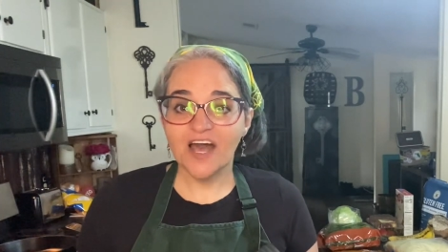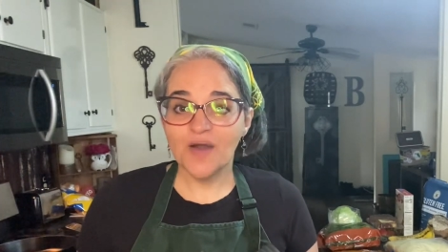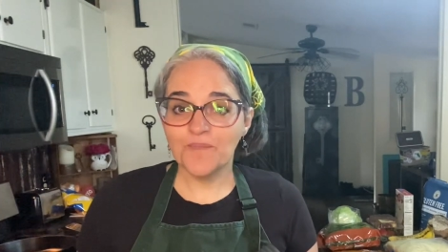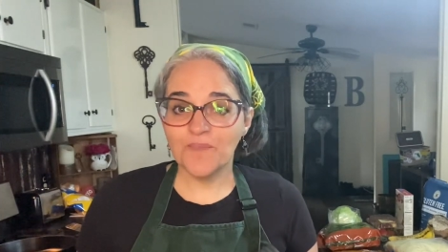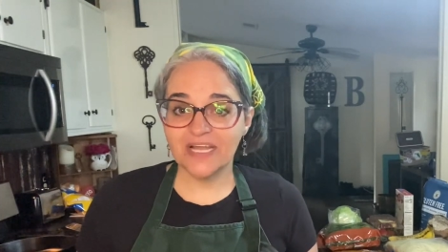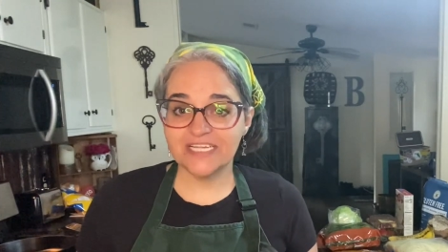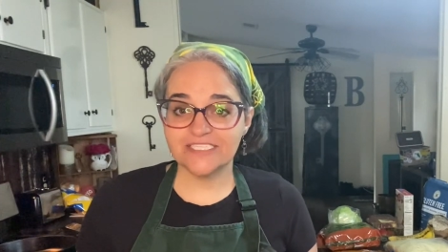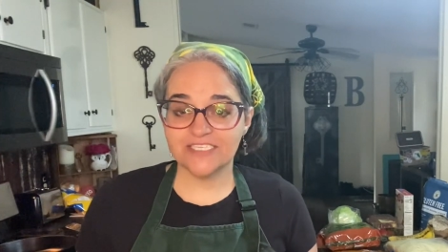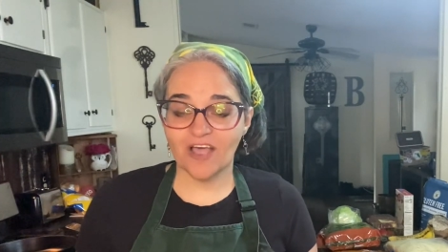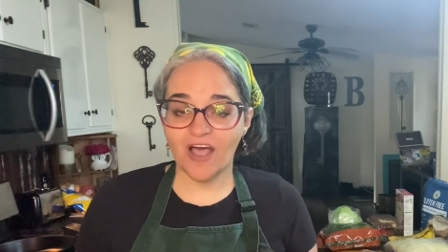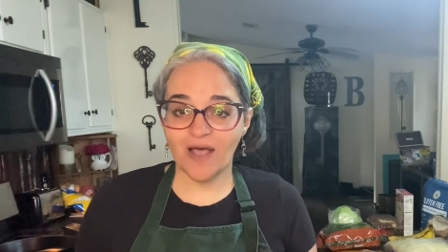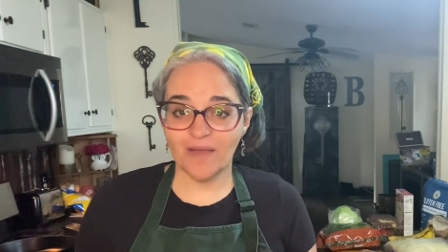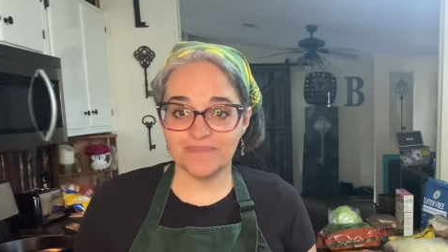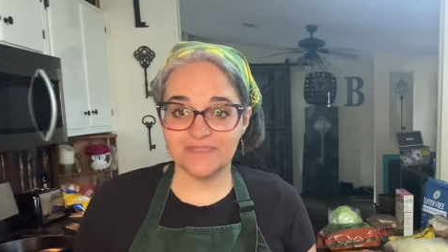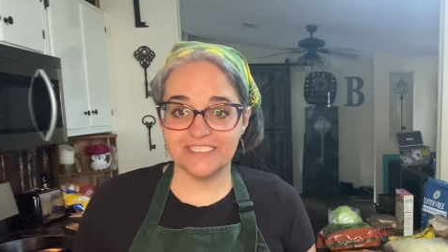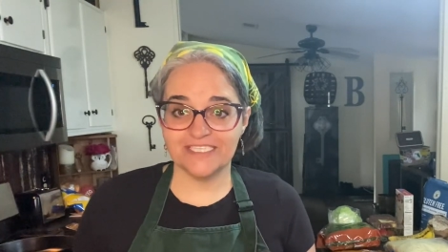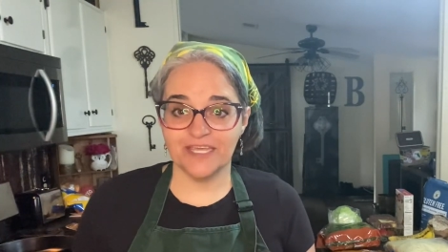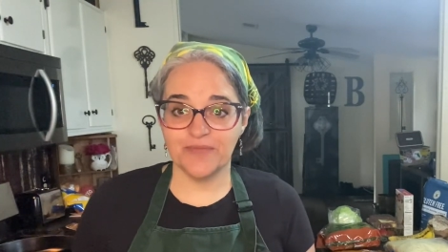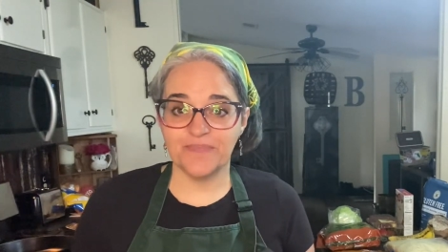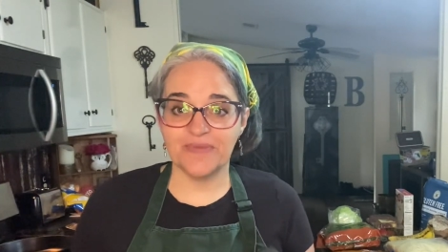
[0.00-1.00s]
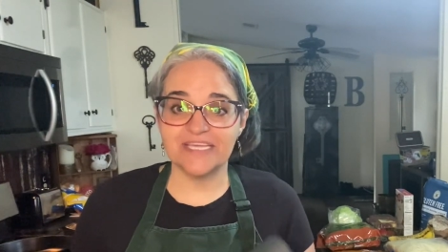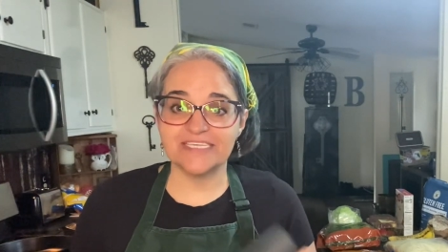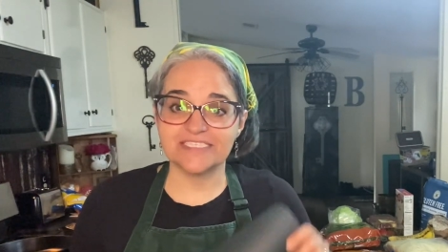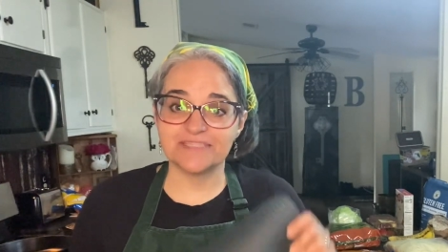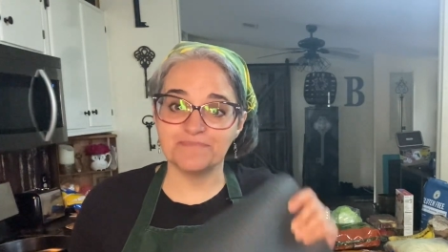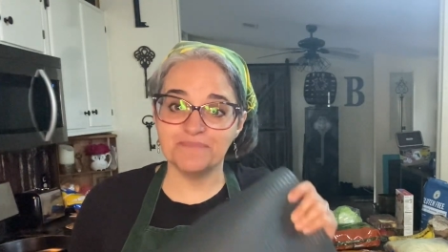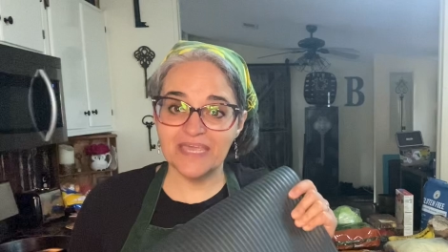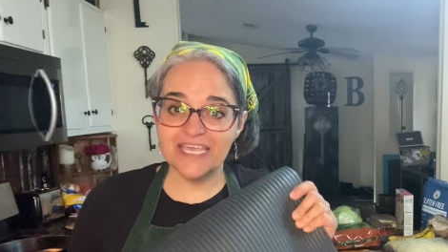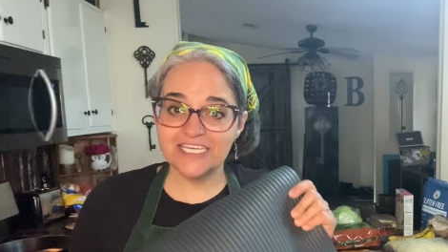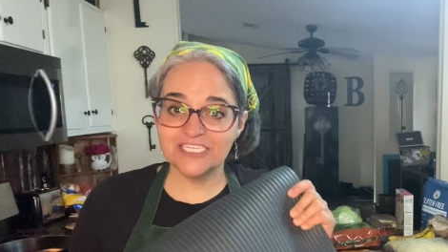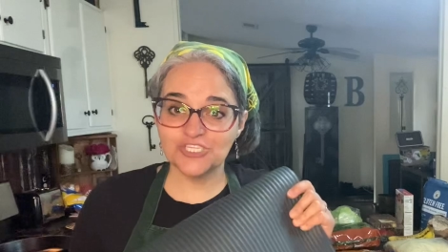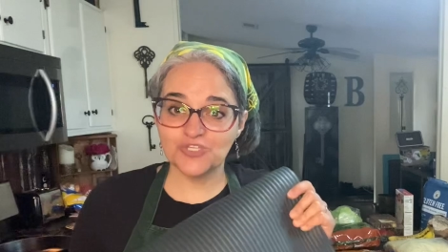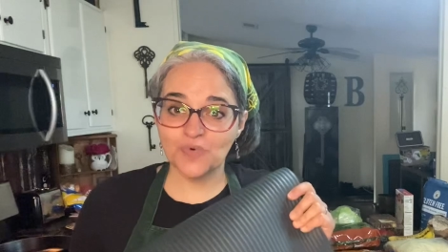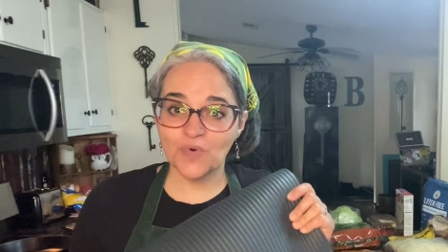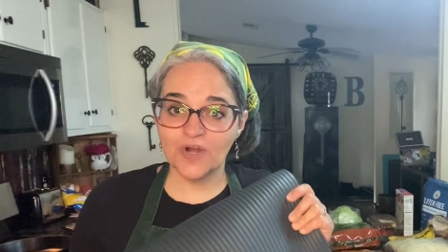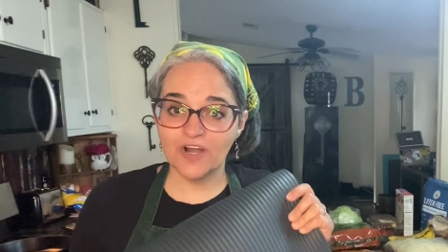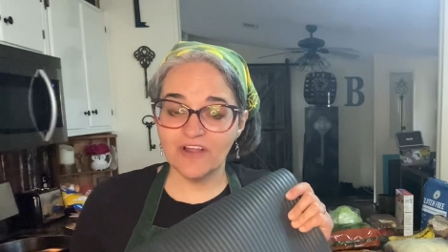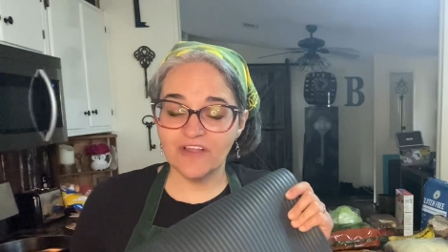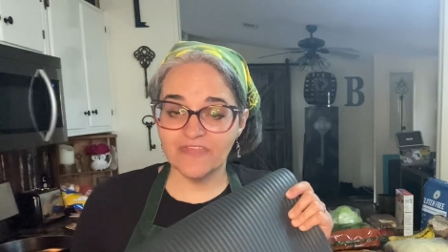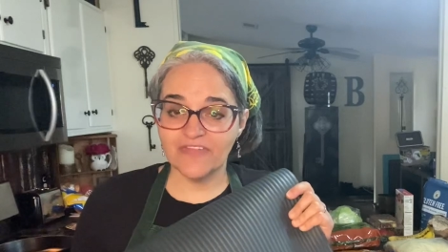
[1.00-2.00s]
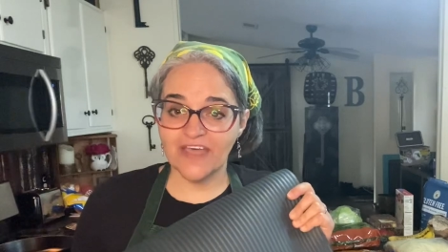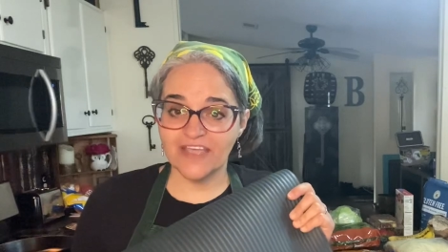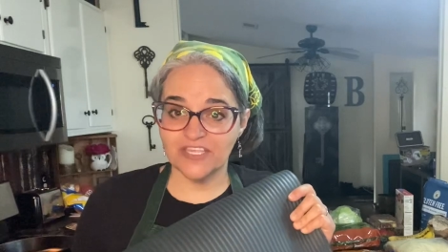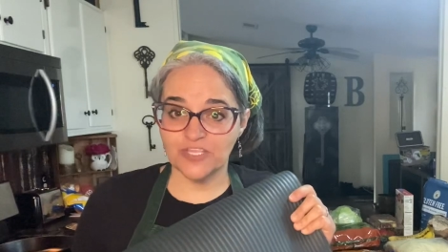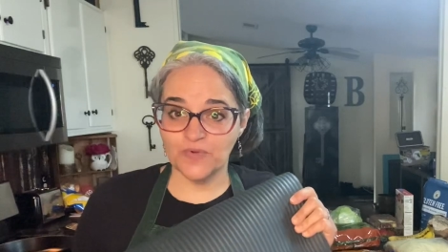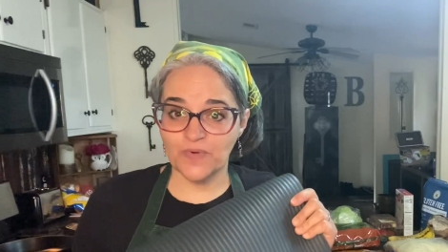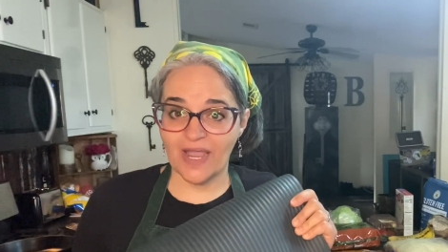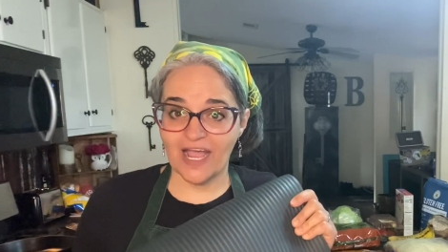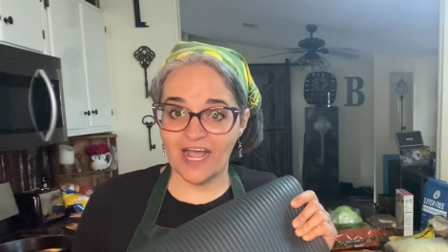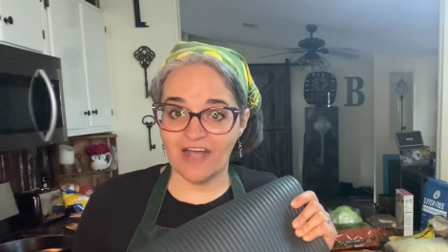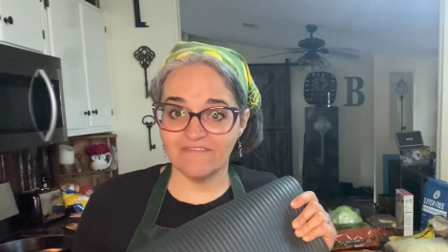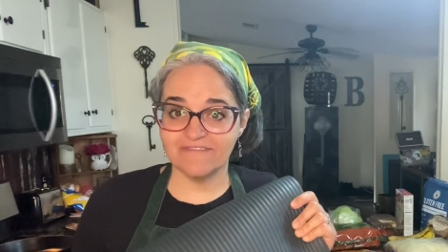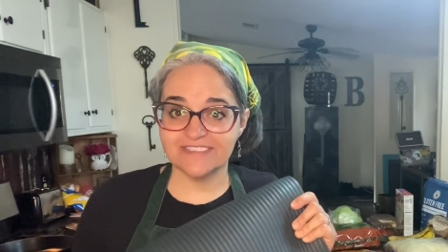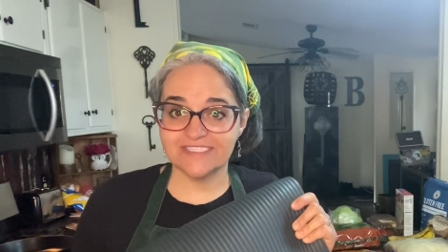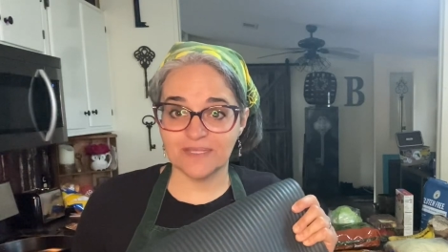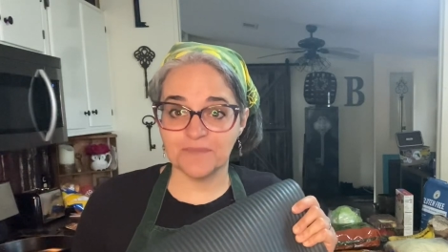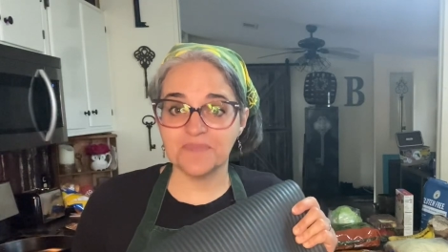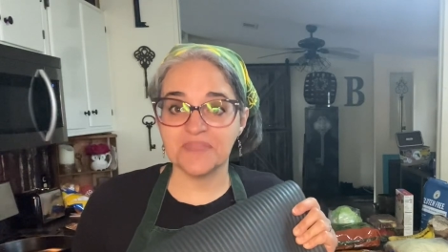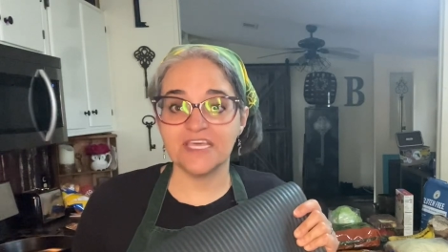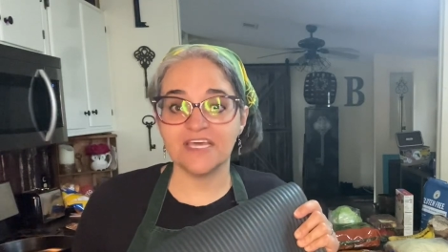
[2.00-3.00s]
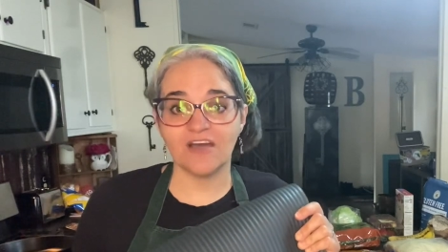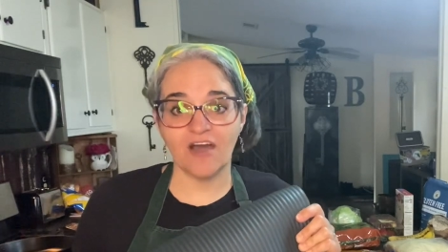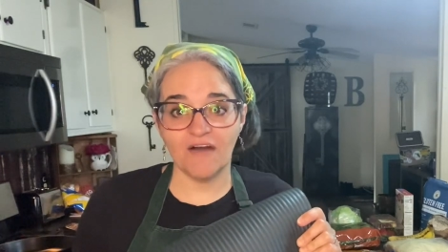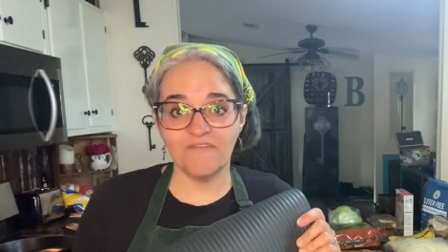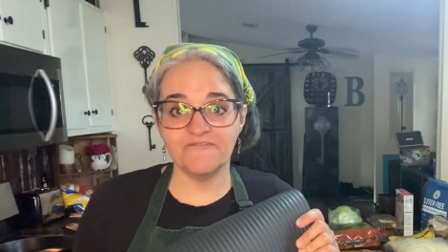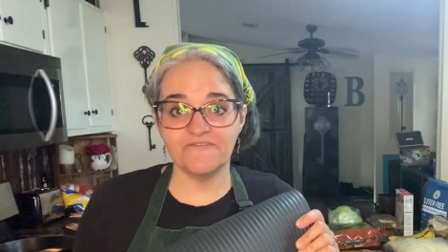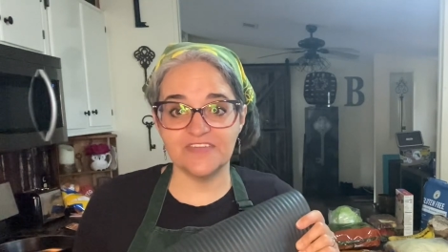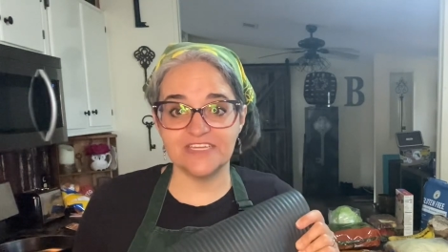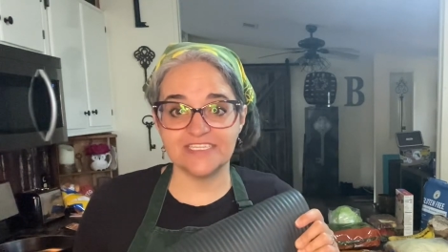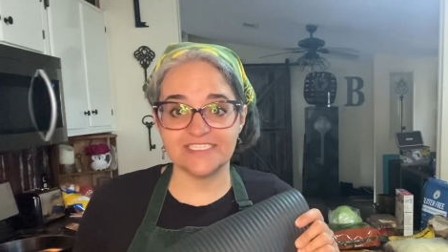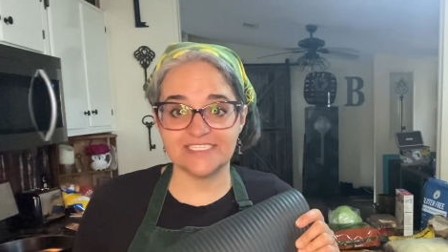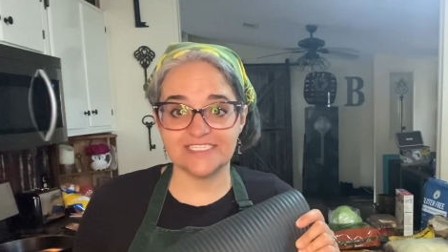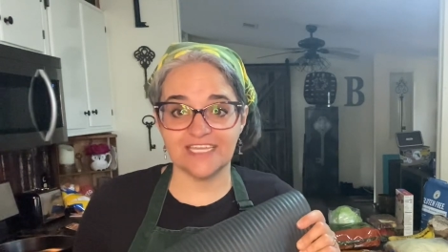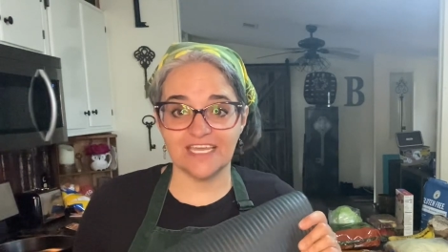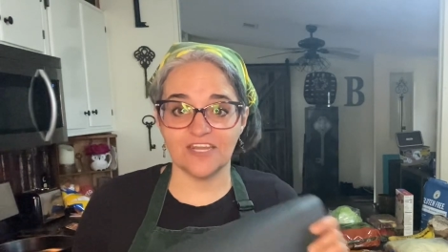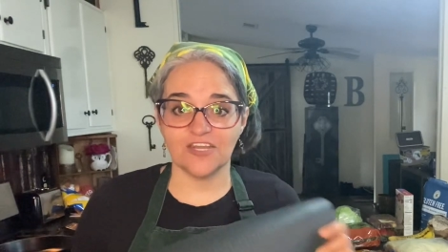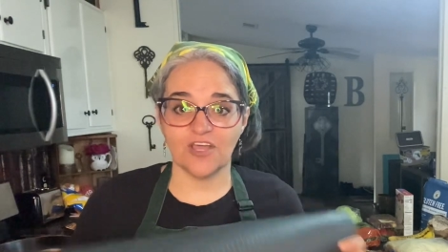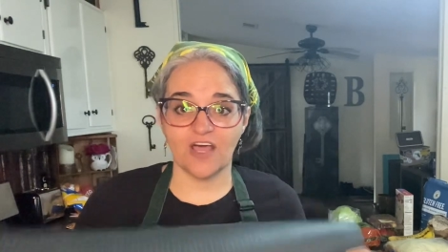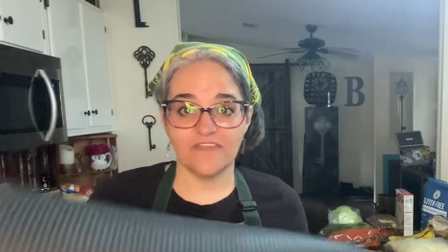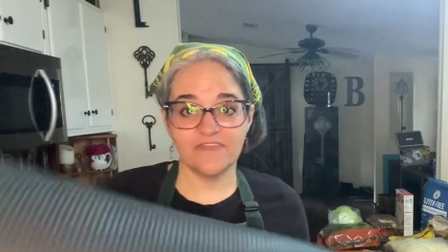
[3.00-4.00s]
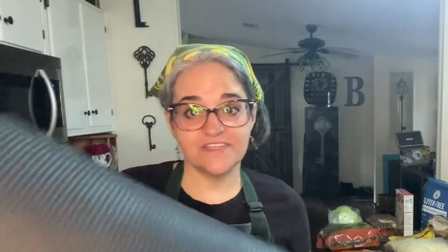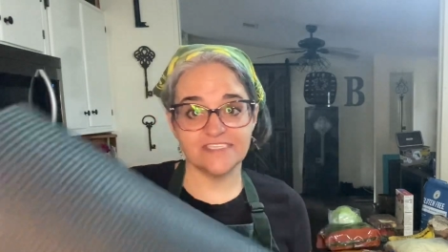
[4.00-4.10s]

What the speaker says: My top tip is make sure that you have something comfy to stand on.